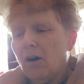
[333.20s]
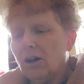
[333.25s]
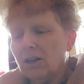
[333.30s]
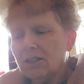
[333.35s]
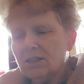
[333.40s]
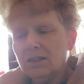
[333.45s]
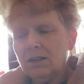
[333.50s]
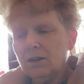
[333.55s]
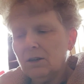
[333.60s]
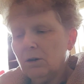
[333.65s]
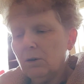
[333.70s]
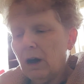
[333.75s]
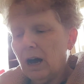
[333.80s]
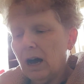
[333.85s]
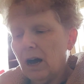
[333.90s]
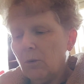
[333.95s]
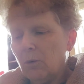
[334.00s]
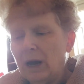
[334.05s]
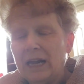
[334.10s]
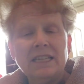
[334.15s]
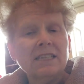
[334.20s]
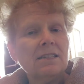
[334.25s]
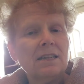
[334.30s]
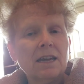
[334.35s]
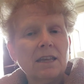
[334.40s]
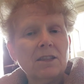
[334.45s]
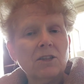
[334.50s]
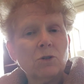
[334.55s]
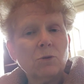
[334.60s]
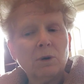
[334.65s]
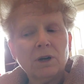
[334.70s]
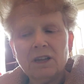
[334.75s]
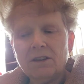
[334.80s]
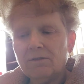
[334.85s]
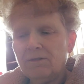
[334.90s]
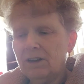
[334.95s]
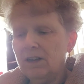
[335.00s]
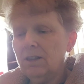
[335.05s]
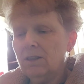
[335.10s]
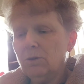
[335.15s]
Also, Wednesday the
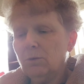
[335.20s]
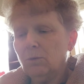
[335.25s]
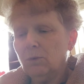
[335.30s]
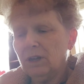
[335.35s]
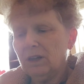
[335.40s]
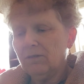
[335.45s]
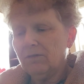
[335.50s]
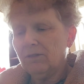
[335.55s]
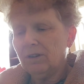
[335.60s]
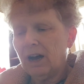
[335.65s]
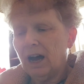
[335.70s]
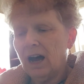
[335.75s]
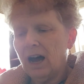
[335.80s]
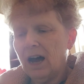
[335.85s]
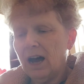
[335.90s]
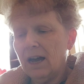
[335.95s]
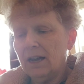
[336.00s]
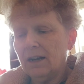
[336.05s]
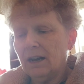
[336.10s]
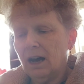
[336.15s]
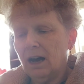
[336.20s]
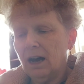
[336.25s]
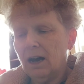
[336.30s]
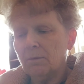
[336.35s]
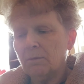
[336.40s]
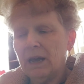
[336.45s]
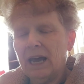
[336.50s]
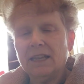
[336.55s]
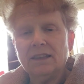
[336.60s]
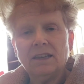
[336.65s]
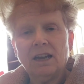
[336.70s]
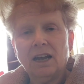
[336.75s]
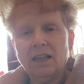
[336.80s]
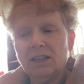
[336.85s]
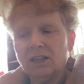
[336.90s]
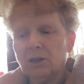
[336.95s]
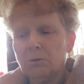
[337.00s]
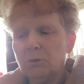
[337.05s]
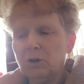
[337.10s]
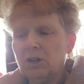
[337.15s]
25th, we've got at the
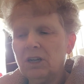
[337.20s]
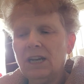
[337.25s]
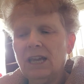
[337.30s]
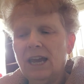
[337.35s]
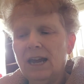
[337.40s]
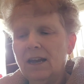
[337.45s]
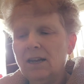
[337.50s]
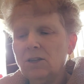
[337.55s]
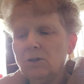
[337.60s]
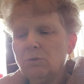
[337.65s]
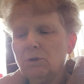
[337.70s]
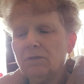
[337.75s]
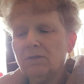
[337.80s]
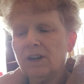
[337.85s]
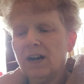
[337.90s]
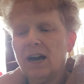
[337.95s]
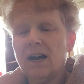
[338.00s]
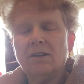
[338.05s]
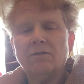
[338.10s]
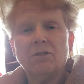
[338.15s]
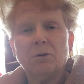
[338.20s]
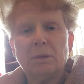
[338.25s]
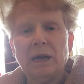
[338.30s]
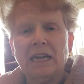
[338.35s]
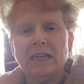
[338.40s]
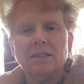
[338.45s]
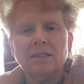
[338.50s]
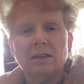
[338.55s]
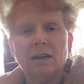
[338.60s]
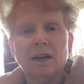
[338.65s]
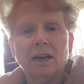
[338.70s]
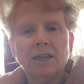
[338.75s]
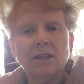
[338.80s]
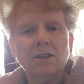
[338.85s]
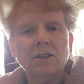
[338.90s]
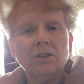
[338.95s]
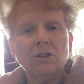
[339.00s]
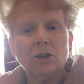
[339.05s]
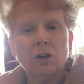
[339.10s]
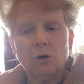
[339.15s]
Island Community House, we've got from 8 to
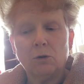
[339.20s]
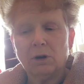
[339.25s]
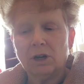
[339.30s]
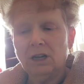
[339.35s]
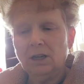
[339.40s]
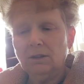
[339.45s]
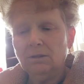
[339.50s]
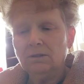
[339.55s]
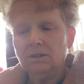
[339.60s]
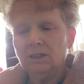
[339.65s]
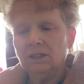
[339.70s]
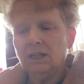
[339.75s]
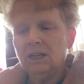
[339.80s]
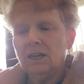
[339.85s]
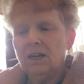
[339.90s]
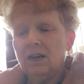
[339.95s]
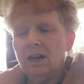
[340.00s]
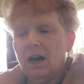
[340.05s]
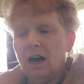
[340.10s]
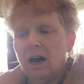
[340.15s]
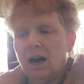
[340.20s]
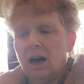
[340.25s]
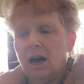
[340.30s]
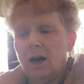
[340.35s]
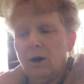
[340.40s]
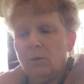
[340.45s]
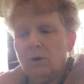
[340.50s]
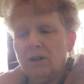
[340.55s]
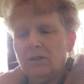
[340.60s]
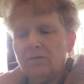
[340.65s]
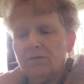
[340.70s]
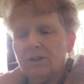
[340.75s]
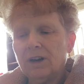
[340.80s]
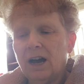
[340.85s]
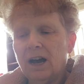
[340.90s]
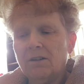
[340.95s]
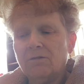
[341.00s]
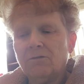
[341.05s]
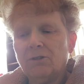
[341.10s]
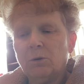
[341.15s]
9 the yoga. We've
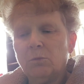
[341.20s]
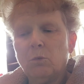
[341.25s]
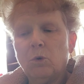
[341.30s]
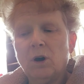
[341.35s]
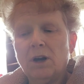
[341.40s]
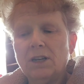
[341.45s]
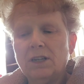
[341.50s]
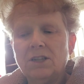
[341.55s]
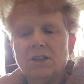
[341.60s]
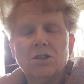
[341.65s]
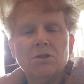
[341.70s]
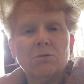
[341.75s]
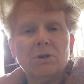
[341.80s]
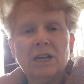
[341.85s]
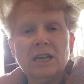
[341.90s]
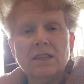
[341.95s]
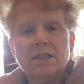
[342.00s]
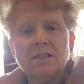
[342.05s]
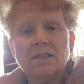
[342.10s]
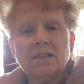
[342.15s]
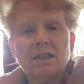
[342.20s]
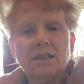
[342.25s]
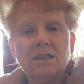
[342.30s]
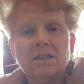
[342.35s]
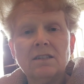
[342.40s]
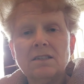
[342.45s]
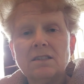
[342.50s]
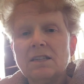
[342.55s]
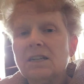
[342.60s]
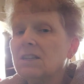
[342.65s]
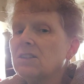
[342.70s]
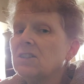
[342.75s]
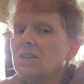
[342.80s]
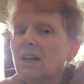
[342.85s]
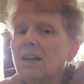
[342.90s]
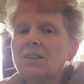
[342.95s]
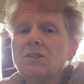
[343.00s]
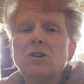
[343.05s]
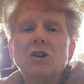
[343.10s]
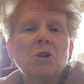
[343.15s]
got from 1 to 3 the sit and stitch.
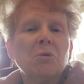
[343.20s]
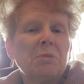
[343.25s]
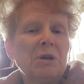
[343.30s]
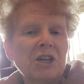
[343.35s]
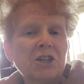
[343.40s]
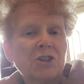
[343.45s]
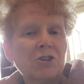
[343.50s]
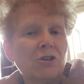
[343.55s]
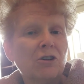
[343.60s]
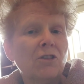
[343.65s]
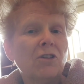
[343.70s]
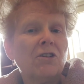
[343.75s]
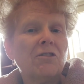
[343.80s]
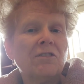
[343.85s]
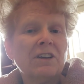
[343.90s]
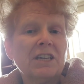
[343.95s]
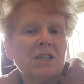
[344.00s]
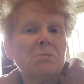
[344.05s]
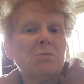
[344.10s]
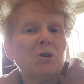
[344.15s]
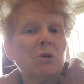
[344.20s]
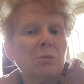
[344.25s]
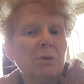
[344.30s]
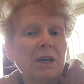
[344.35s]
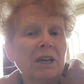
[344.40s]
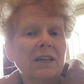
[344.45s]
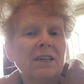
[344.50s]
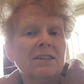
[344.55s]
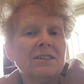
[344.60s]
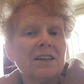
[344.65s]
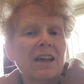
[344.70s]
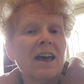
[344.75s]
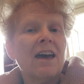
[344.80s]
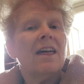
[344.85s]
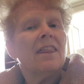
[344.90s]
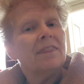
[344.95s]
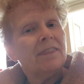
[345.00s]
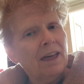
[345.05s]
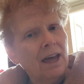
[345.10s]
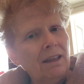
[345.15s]
And I saw a picture on their Facebook page.
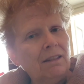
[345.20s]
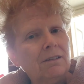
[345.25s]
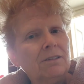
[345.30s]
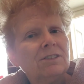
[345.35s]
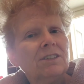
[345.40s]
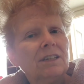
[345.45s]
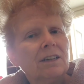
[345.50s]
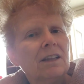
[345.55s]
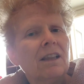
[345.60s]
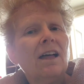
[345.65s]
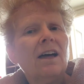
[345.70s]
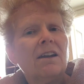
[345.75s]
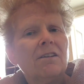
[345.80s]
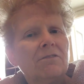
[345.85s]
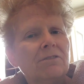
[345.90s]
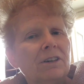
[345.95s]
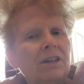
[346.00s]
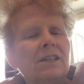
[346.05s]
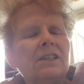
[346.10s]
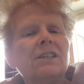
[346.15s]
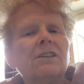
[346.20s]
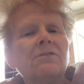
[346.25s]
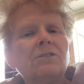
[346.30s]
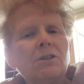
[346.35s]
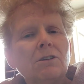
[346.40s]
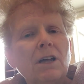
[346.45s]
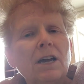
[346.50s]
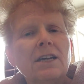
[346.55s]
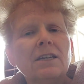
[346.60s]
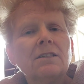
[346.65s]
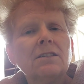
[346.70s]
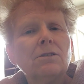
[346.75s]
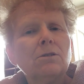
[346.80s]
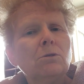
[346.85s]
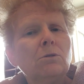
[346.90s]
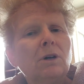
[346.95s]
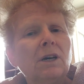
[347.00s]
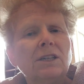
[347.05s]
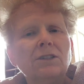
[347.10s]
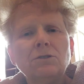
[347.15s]
That looks like a lot of fun. If you like
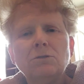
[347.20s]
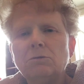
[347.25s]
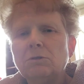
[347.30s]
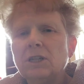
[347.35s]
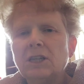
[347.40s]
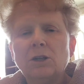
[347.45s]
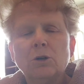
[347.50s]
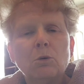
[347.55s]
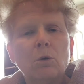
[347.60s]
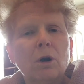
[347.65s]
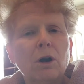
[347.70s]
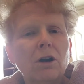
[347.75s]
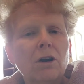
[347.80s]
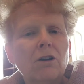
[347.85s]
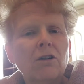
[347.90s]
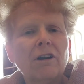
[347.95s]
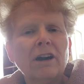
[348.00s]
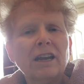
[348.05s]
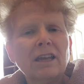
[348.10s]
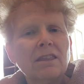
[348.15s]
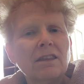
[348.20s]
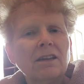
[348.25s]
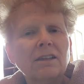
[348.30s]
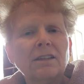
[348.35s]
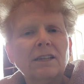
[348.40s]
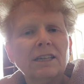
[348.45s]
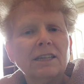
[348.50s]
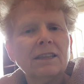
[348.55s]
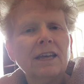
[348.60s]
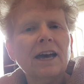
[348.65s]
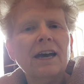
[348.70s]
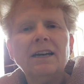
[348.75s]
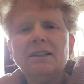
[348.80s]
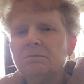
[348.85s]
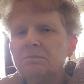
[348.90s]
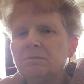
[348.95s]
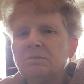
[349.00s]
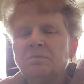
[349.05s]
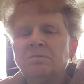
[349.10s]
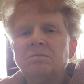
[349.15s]
to do needlework or anything like
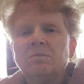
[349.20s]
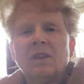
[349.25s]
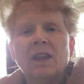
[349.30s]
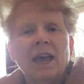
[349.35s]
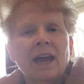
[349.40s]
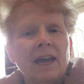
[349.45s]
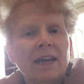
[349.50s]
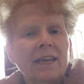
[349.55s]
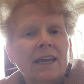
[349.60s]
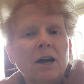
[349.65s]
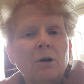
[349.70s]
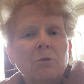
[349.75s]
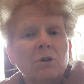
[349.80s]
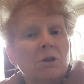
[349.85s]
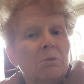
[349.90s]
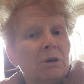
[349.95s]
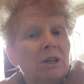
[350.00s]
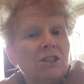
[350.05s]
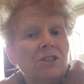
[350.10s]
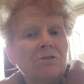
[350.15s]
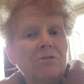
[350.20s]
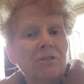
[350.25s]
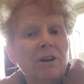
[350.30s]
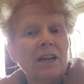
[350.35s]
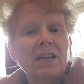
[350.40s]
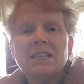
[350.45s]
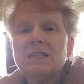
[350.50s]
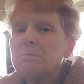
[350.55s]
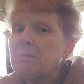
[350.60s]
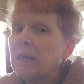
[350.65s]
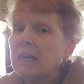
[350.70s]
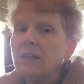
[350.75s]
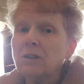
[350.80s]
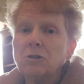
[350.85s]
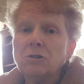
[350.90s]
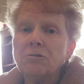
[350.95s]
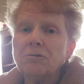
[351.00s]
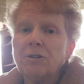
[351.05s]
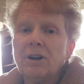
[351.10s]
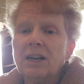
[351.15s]
that, hang out with a bunch of friends,
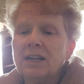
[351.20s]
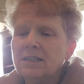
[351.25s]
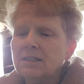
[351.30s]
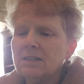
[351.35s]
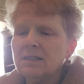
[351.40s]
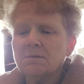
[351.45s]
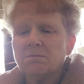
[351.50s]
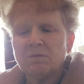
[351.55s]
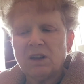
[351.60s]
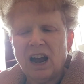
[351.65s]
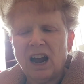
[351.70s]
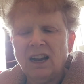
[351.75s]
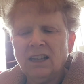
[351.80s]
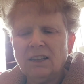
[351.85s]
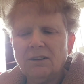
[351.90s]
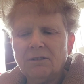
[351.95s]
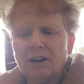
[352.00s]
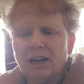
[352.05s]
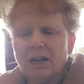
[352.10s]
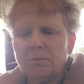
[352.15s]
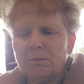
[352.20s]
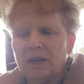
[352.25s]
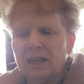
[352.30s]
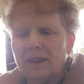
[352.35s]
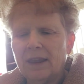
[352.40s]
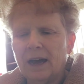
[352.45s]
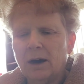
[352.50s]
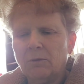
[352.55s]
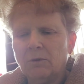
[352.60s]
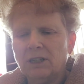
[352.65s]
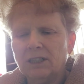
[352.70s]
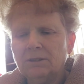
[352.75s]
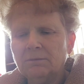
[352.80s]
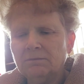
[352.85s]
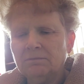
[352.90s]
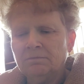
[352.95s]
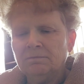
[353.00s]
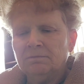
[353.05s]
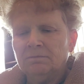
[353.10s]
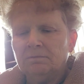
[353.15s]
make new friends, highly recommend that
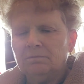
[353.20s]
one.